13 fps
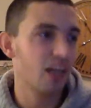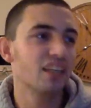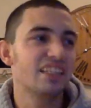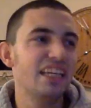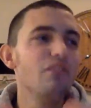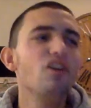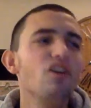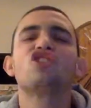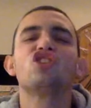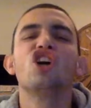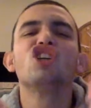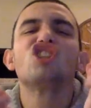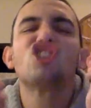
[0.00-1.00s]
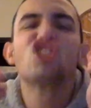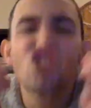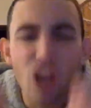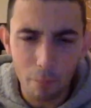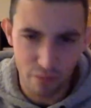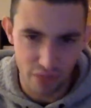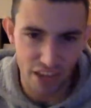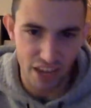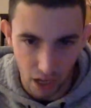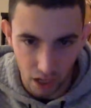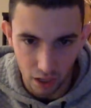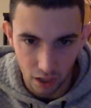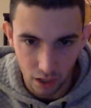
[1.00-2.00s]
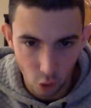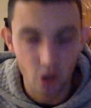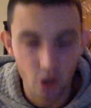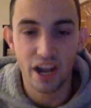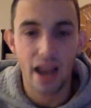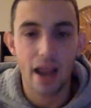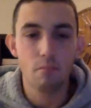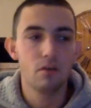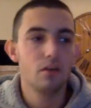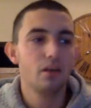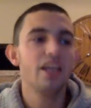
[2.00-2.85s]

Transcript: Give us something, Notre Dame.